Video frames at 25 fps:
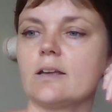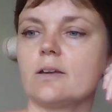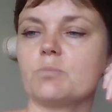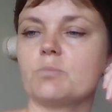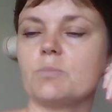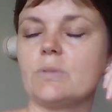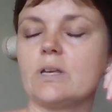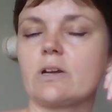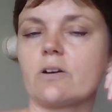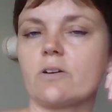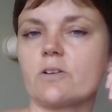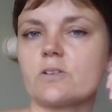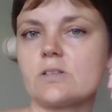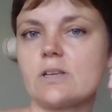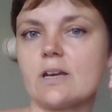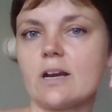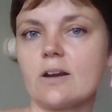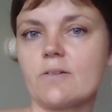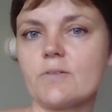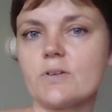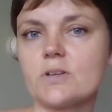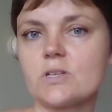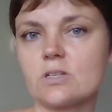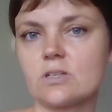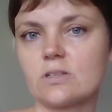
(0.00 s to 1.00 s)
because
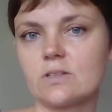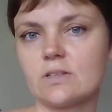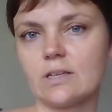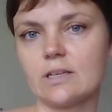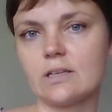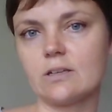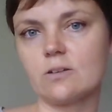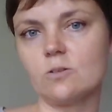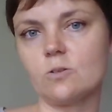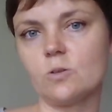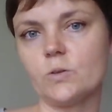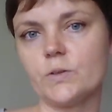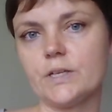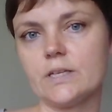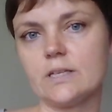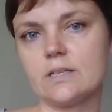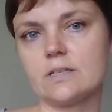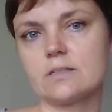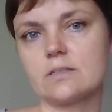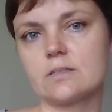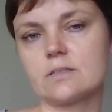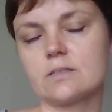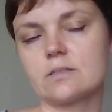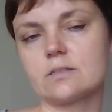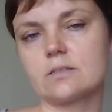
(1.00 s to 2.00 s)
there is still
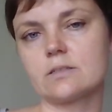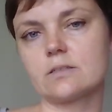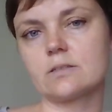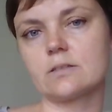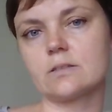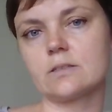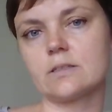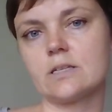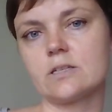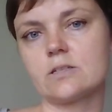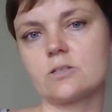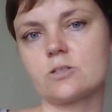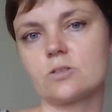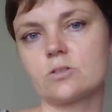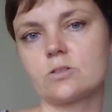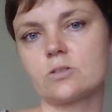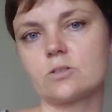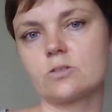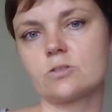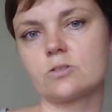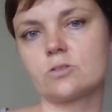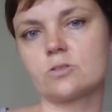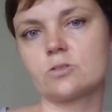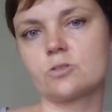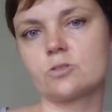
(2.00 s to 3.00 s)
this
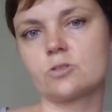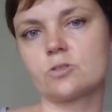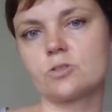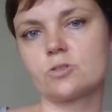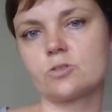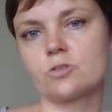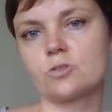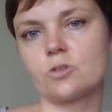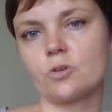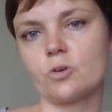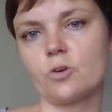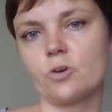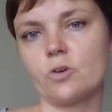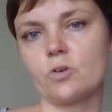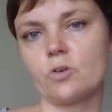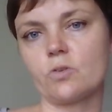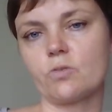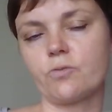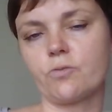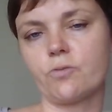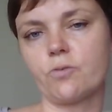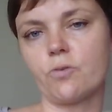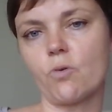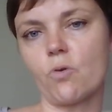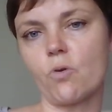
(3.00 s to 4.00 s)
third
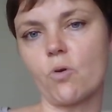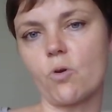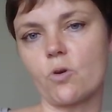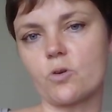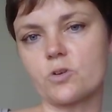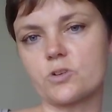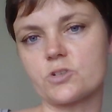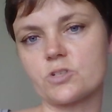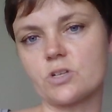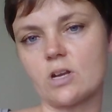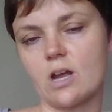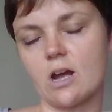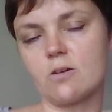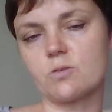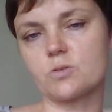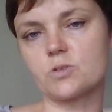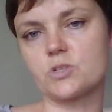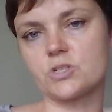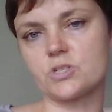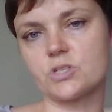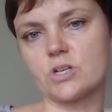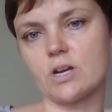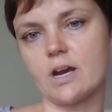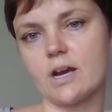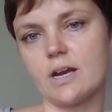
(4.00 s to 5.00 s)
force
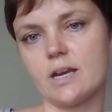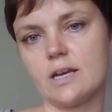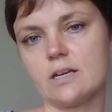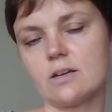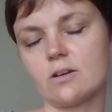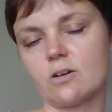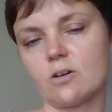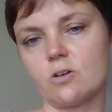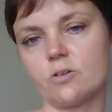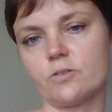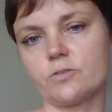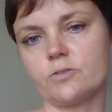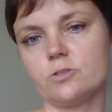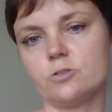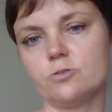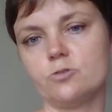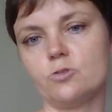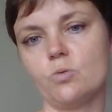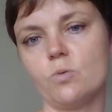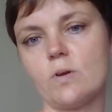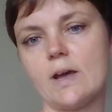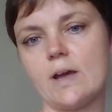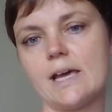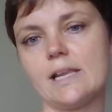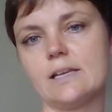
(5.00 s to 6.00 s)
outside of the
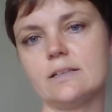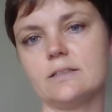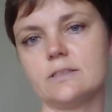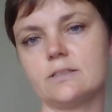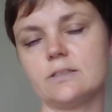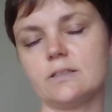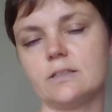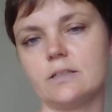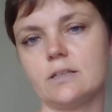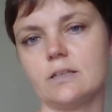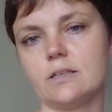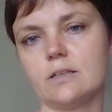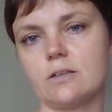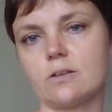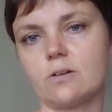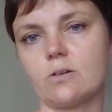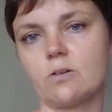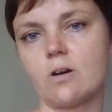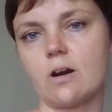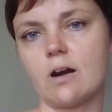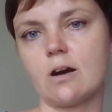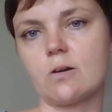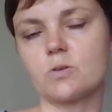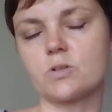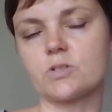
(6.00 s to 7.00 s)
duality, you
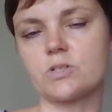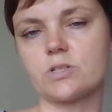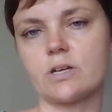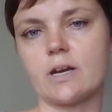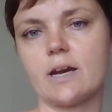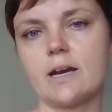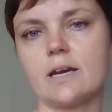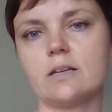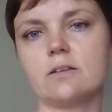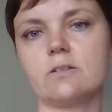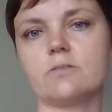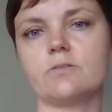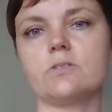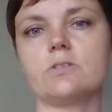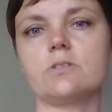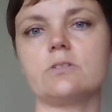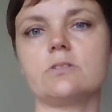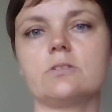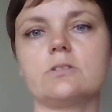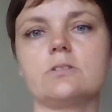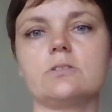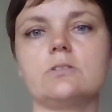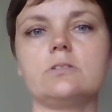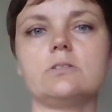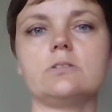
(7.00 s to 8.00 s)
know, outside of
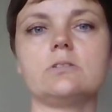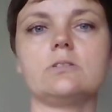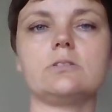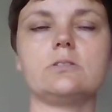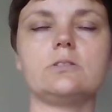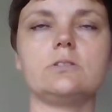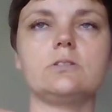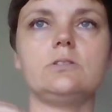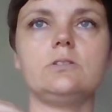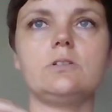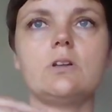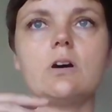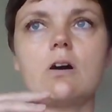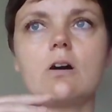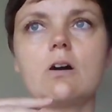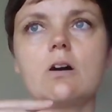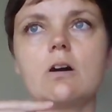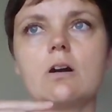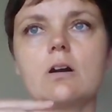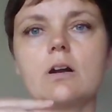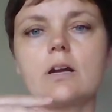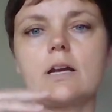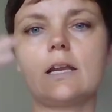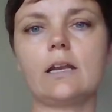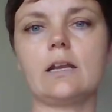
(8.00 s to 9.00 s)
the
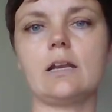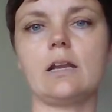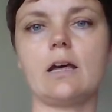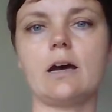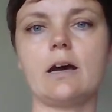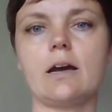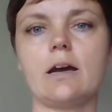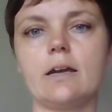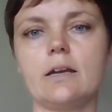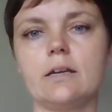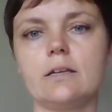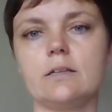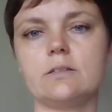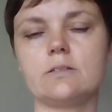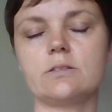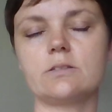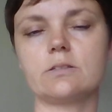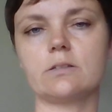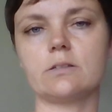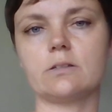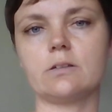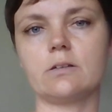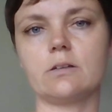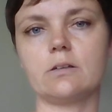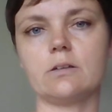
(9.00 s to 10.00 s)
dark and light,
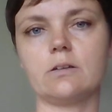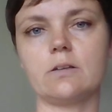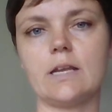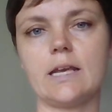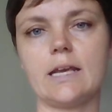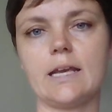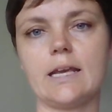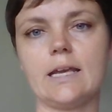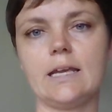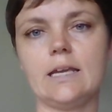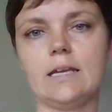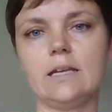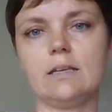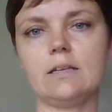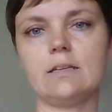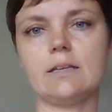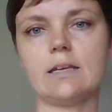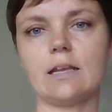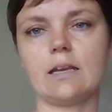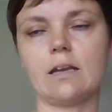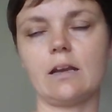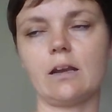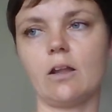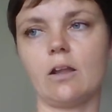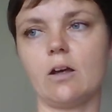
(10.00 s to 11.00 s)
the hate
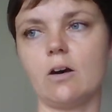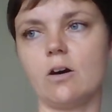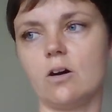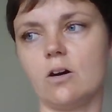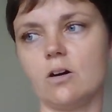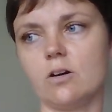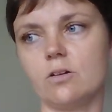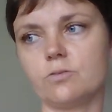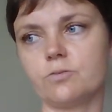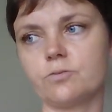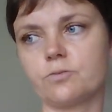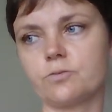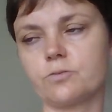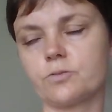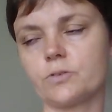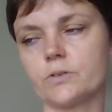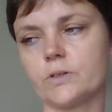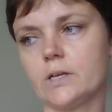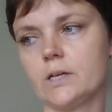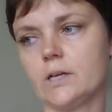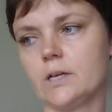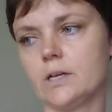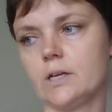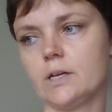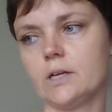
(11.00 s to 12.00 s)
and love.
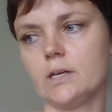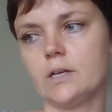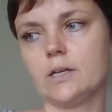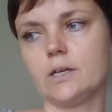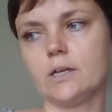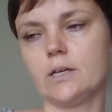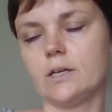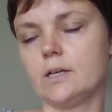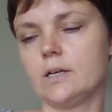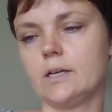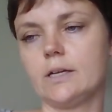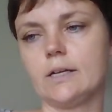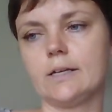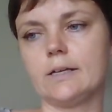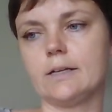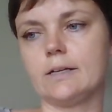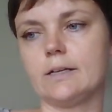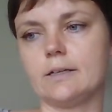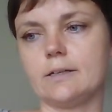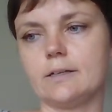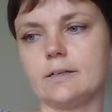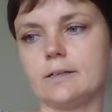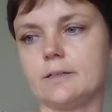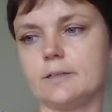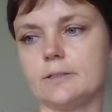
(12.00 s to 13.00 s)

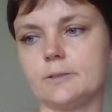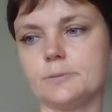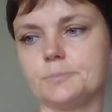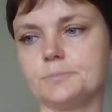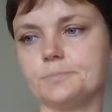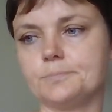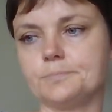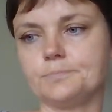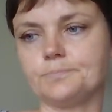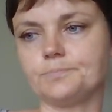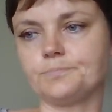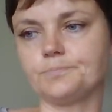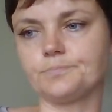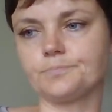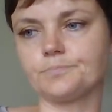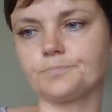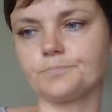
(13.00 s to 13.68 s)
Um,